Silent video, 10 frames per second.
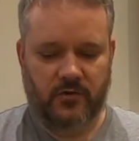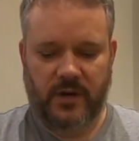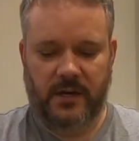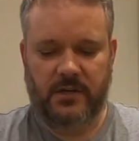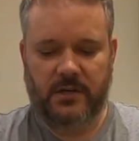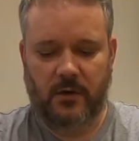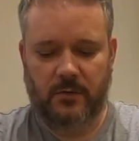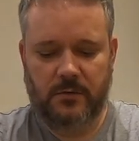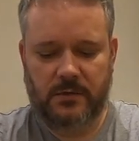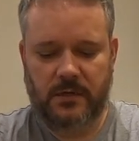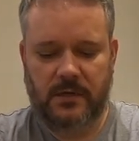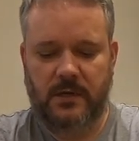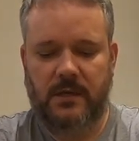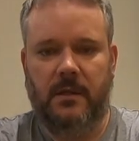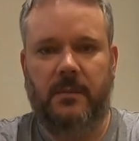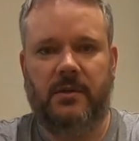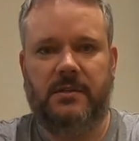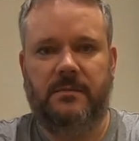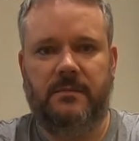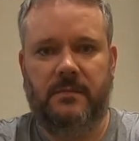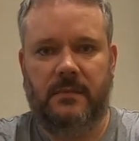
drainage holes in the bottom